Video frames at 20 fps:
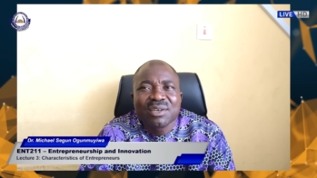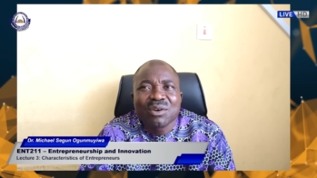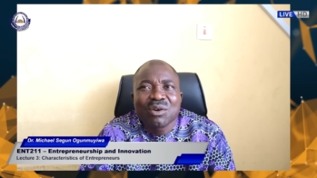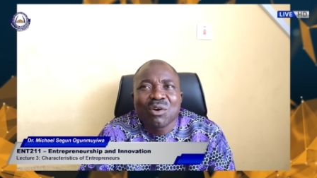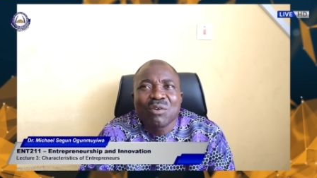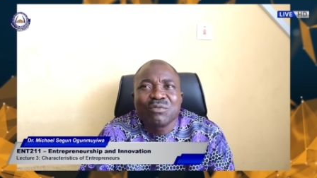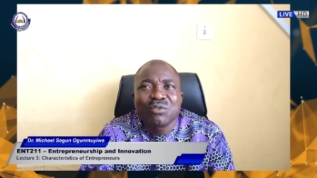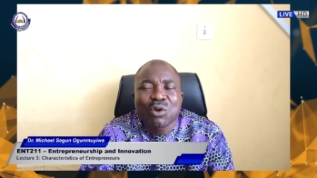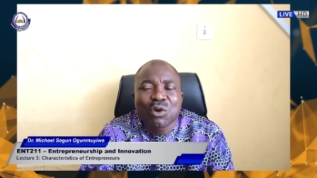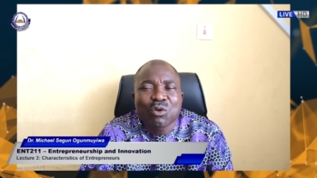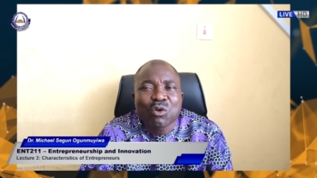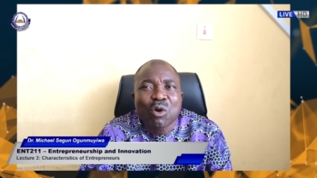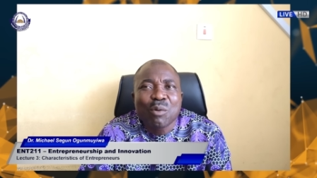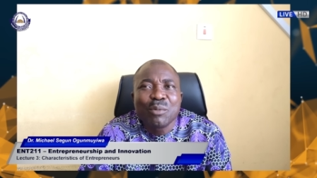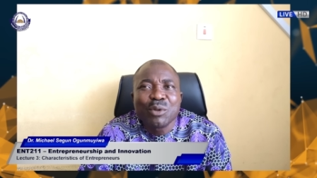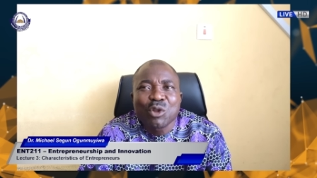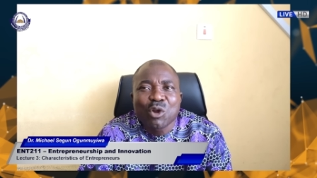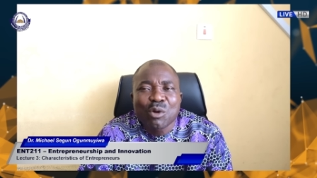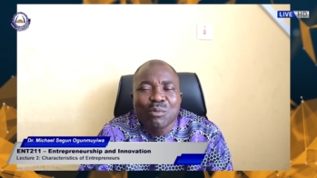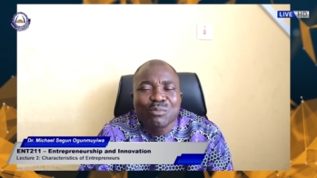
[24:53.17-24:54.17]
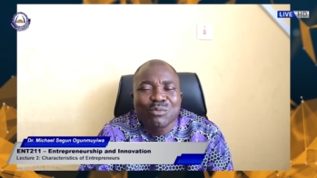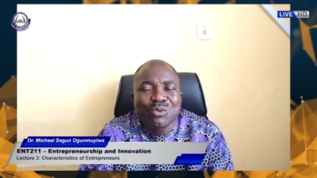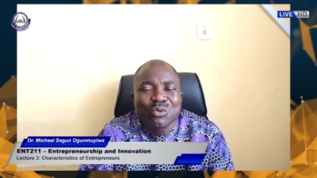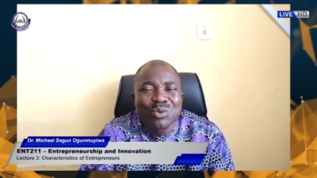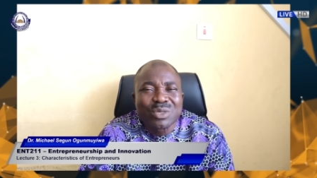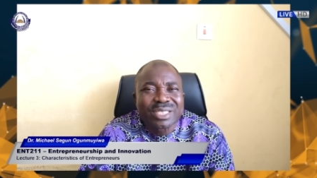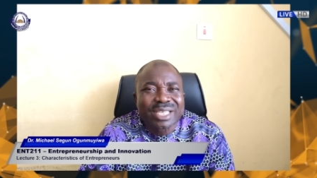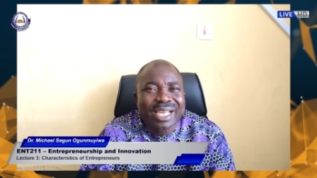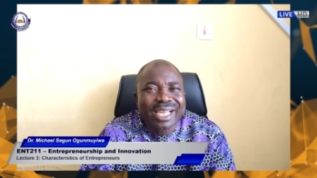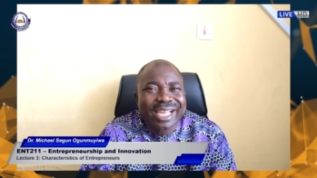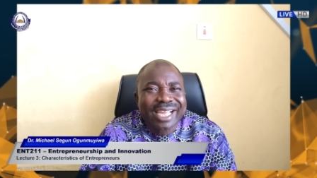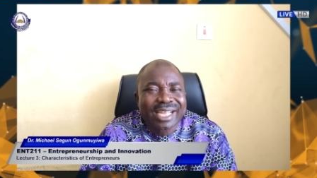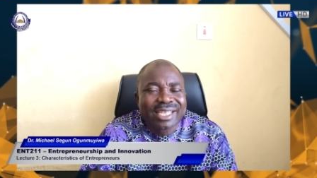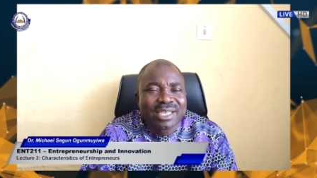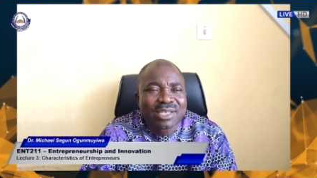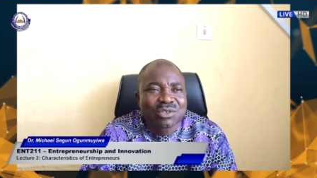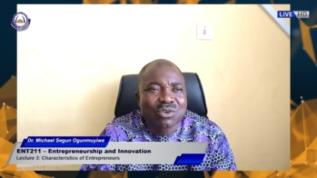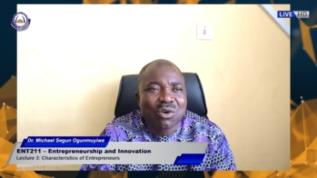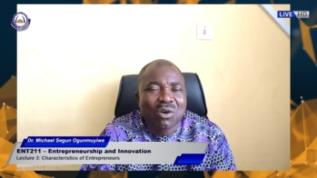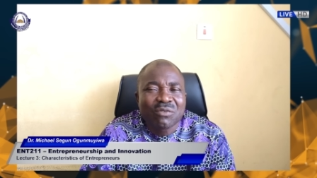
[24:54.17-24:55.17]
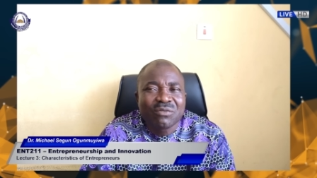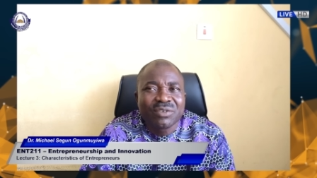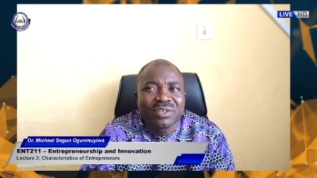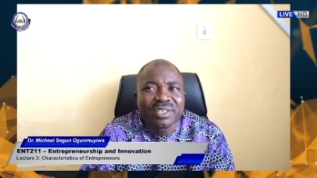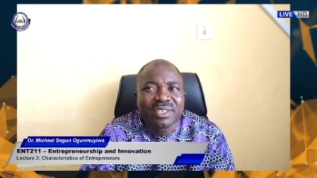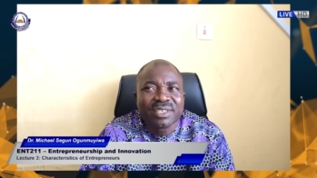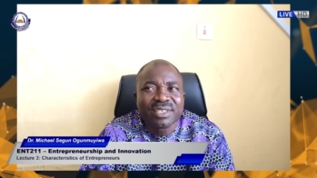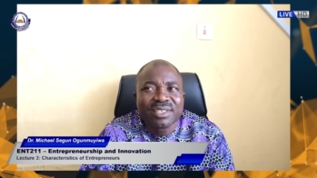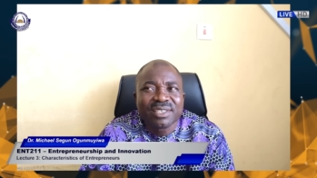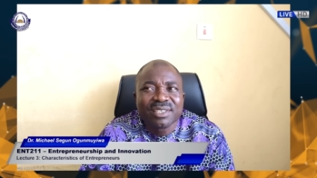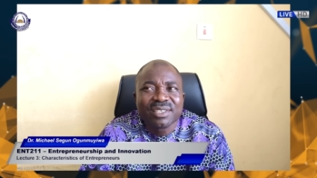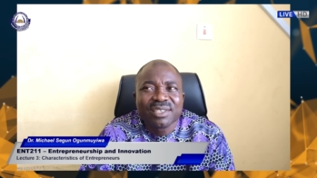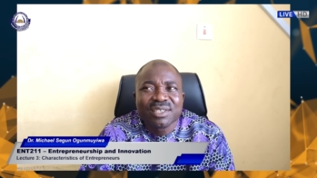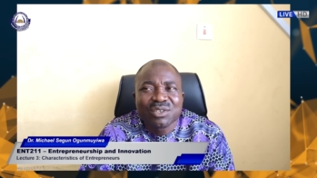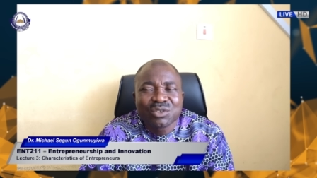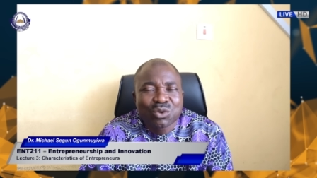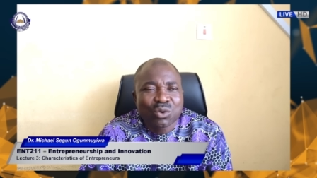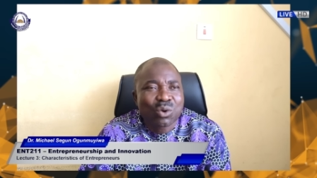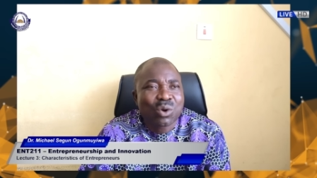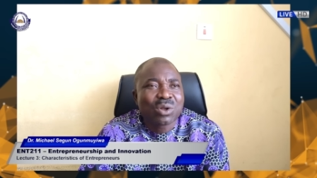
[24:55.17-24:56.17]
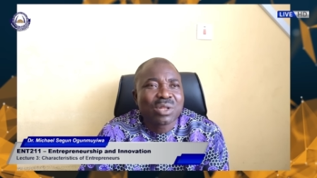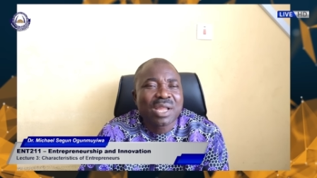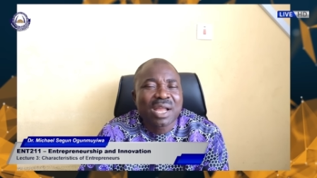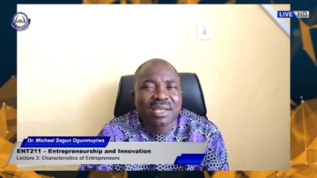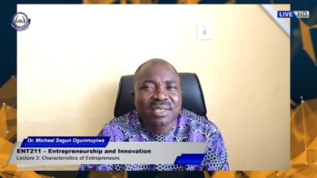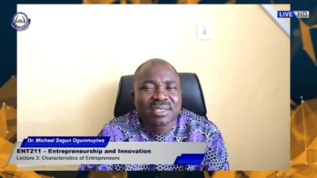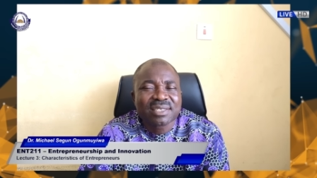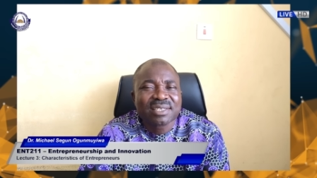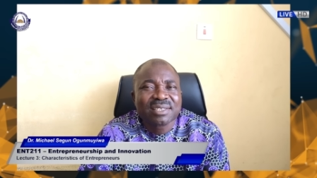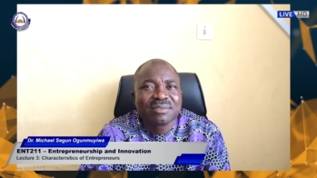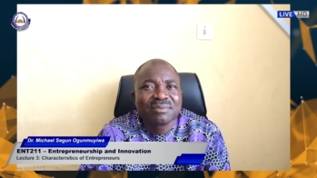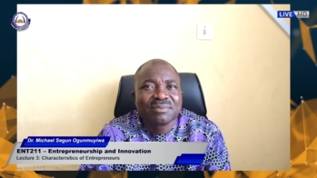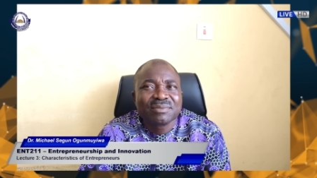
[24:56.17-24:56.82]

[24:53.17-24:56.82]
of your coming up with a discovery to others.